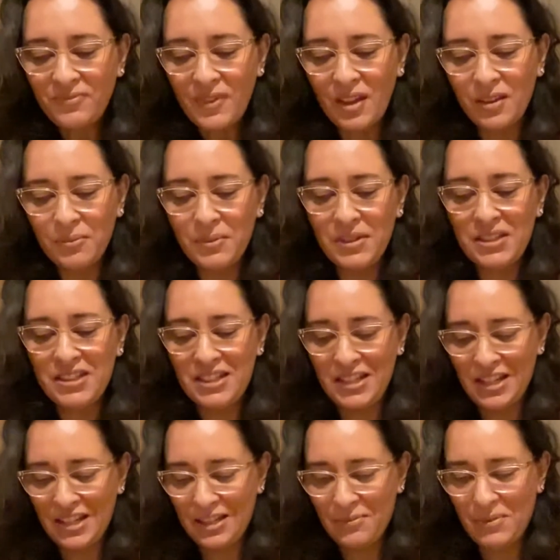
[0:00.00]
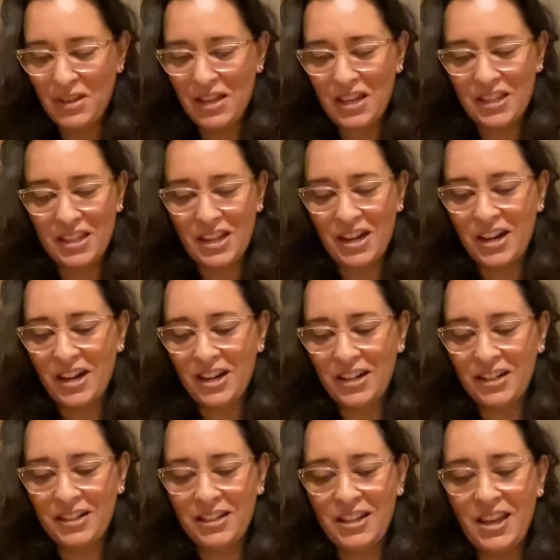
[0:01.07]
Let me see. Let me get there.
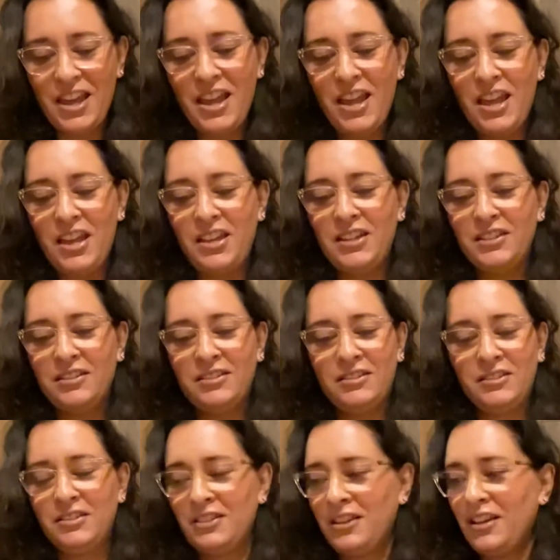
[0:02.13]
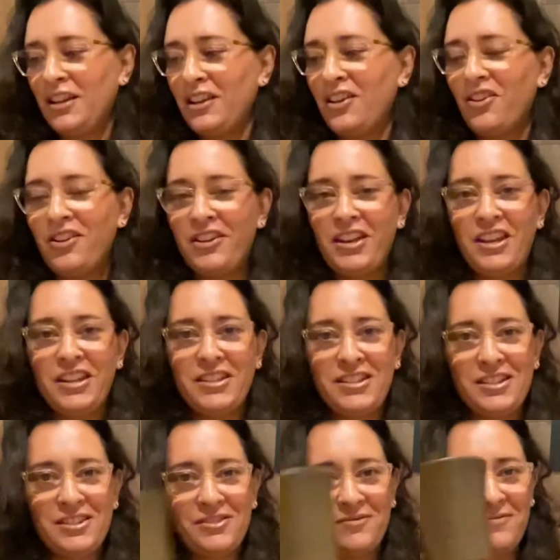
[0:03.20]
Yay! I got it.
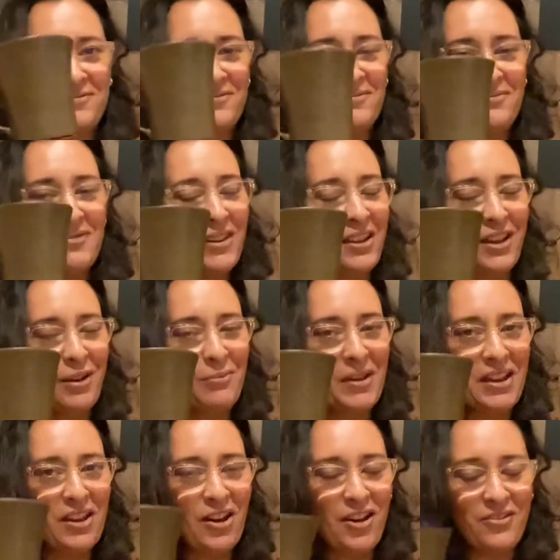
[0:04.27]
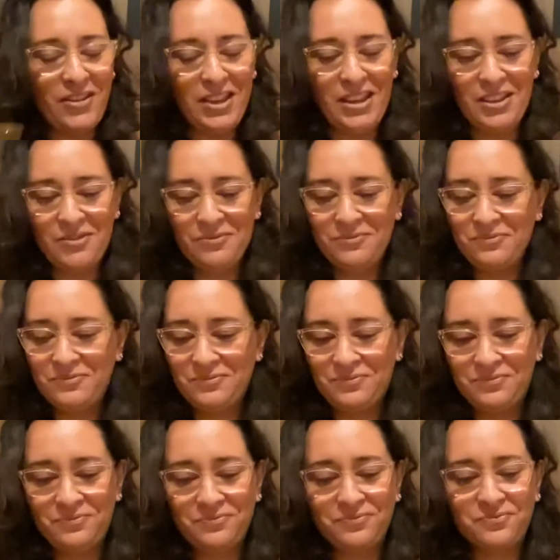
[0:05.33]
I
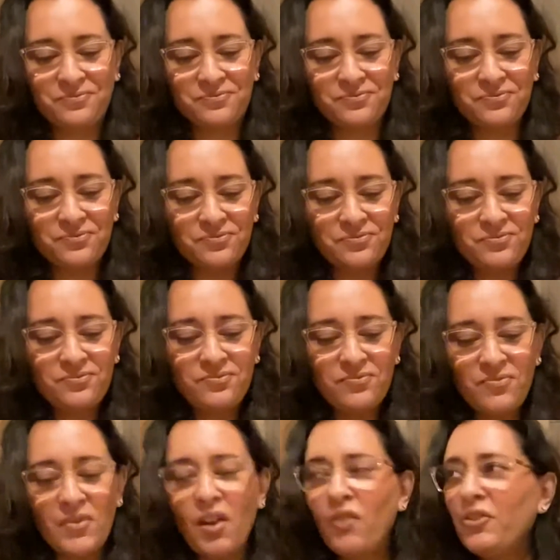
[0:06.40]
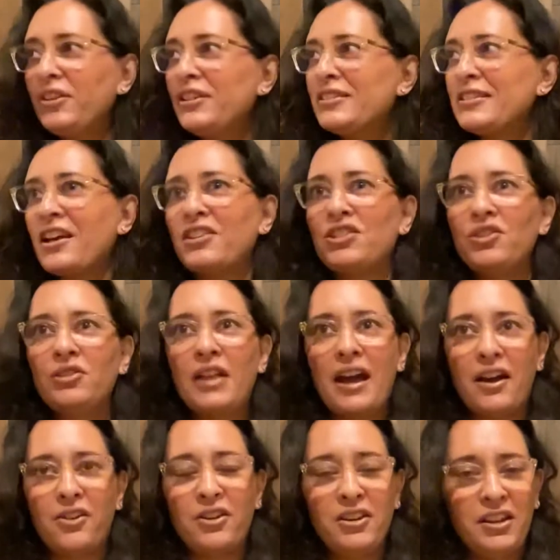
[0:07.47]
got my coffee. Hopefully, it's not too
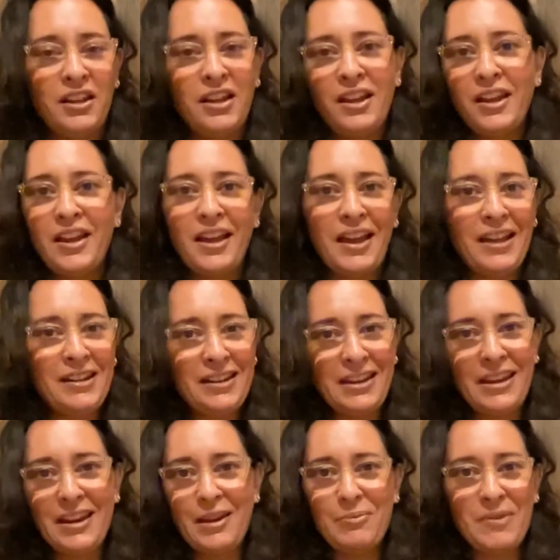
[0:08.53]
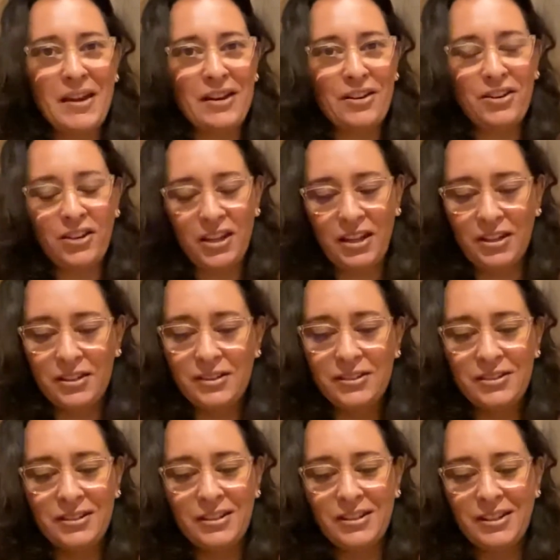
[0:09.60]
loud. I didn't get up that early.
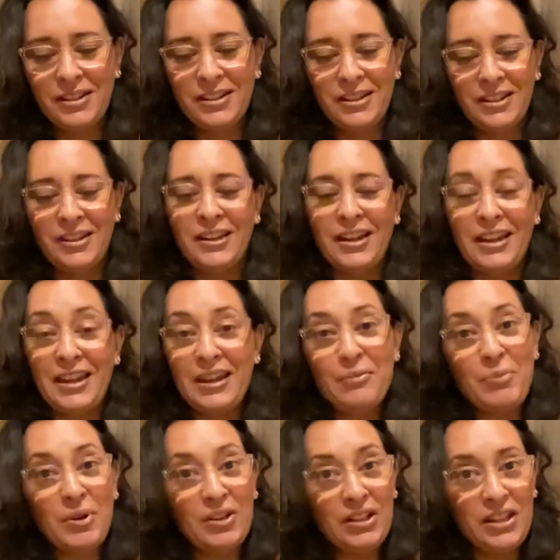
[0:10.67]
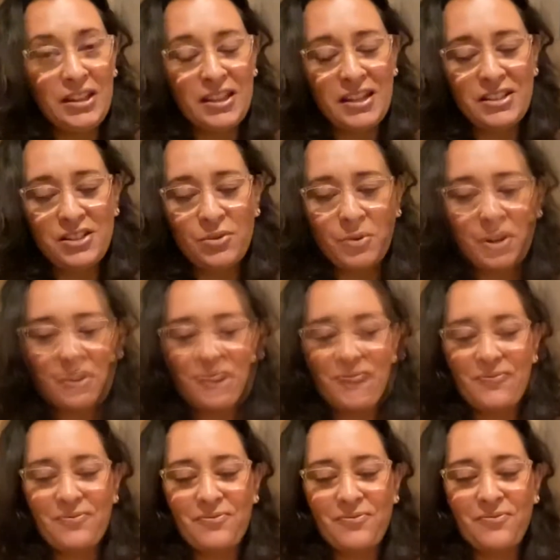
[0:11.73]
I get up early and things don't work right.
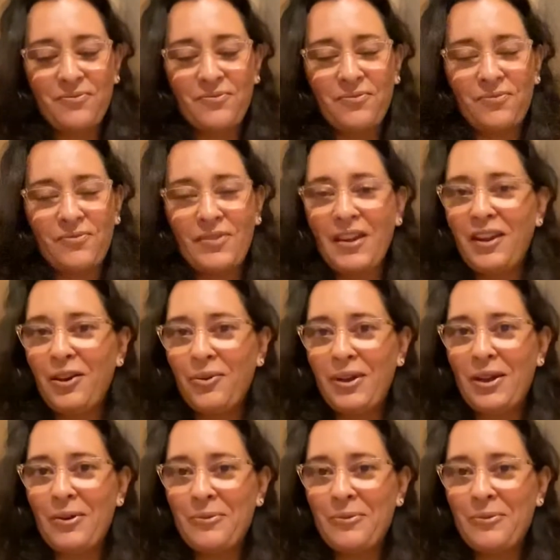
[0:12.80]
Here we go.